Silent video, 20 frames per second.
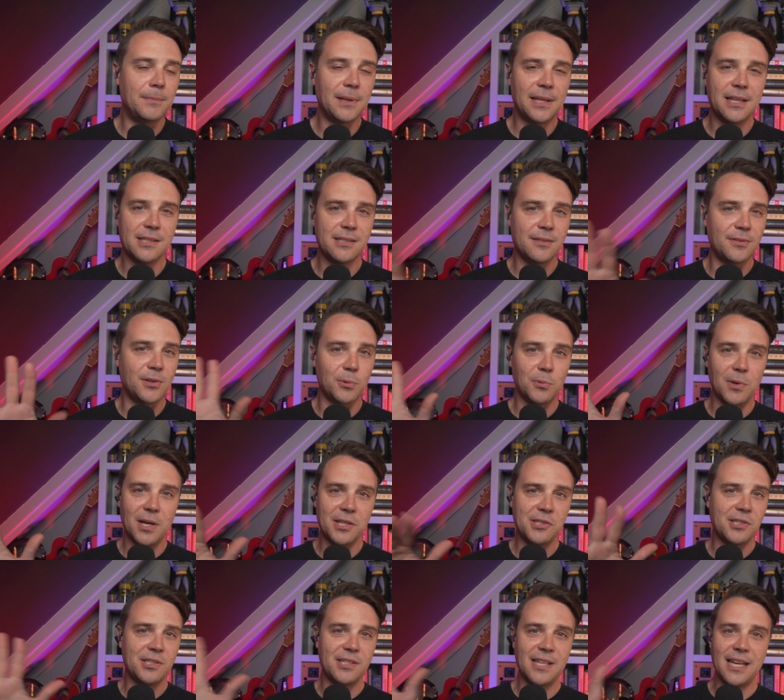because of the
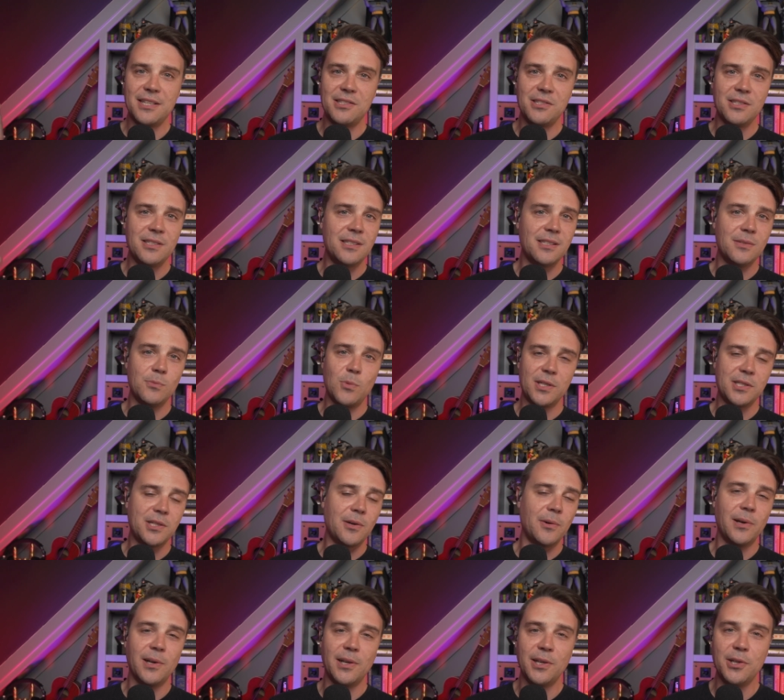Russia sanctions and what's
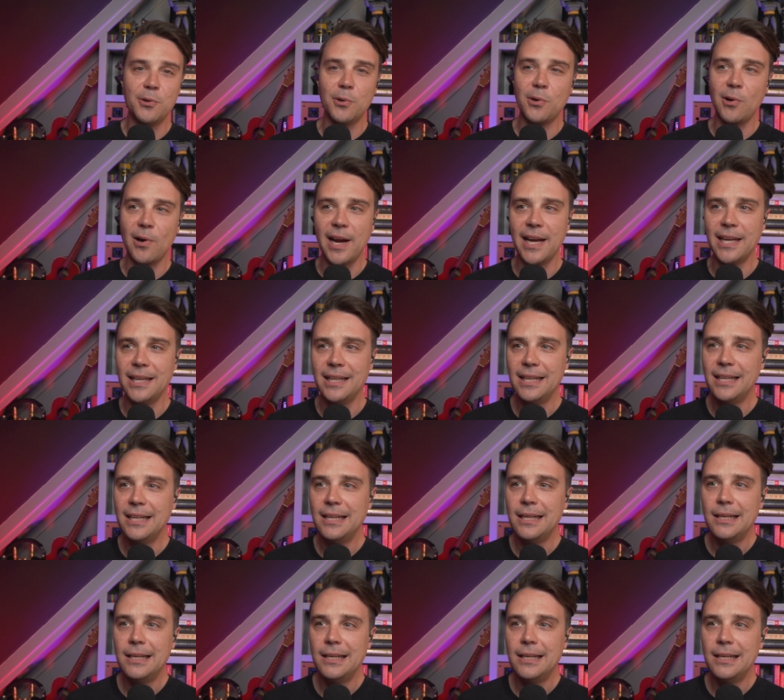going on in Ukraine,